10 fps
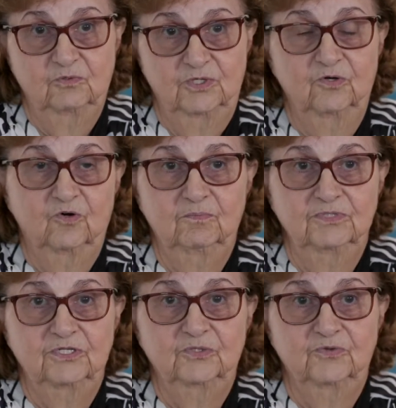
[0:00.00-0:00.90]
would
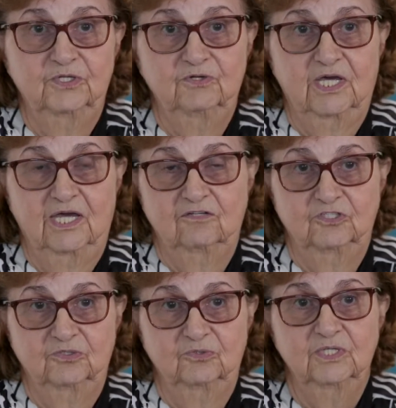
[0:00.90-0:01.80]
normally do that you can't
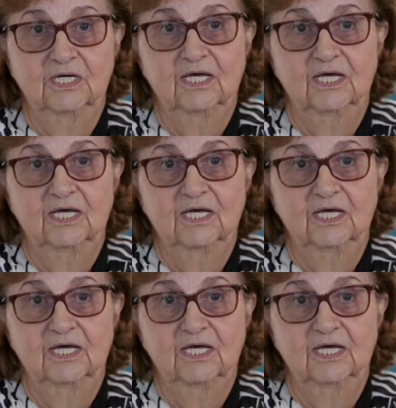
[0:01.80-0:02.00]
do.